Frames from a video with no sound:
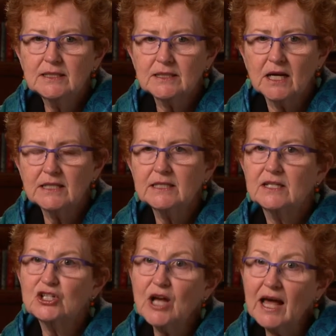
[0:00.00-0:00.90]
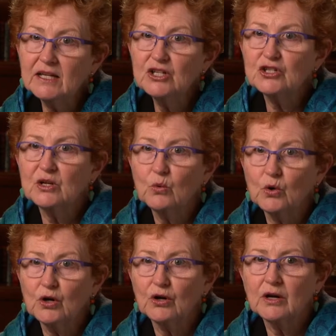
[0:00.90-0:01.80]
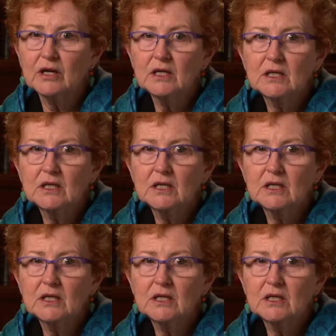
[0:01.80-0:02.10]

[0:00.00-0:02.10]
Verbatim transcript: daunting, challenging work